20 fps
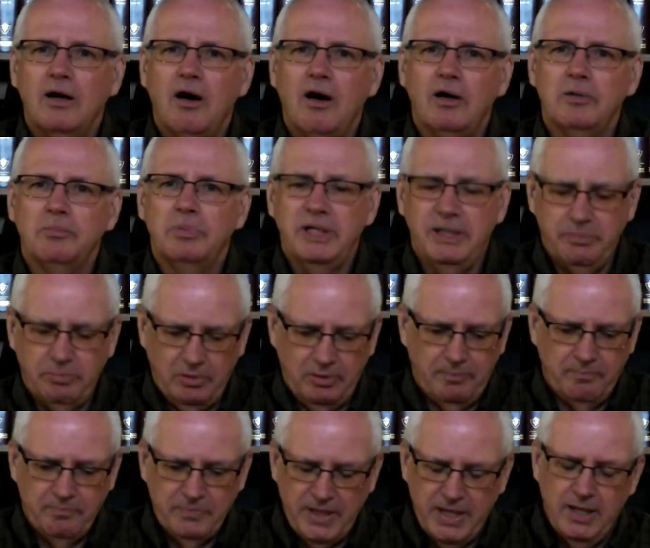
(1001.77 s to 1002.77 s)
on
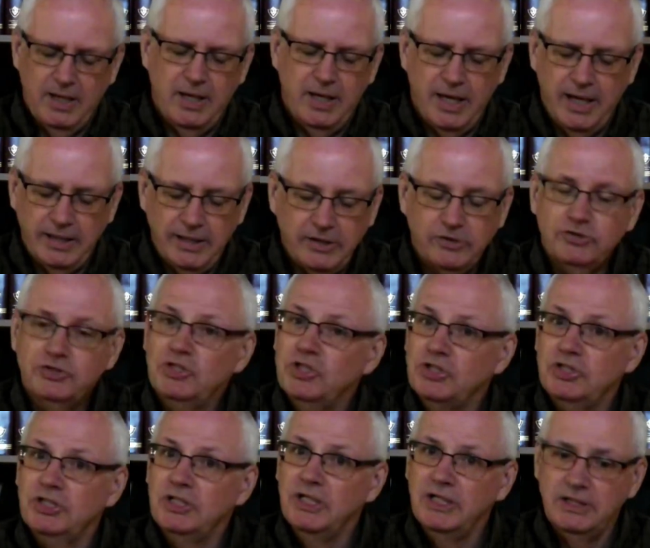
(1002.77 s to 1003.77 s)
people. And here's
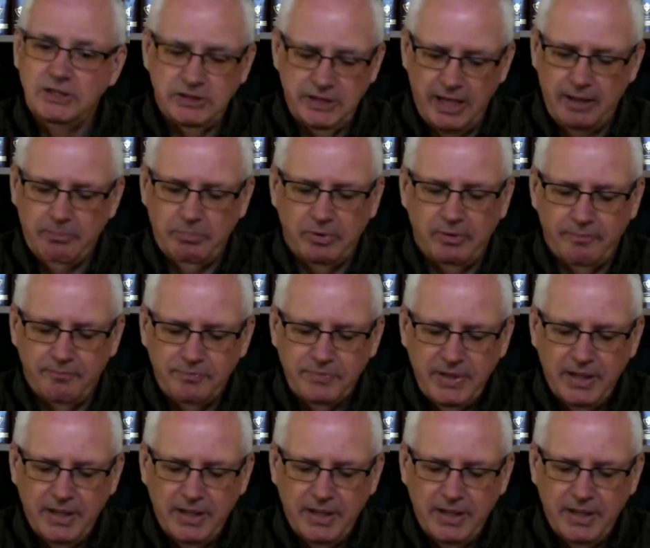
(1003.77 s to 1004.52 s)
just an example.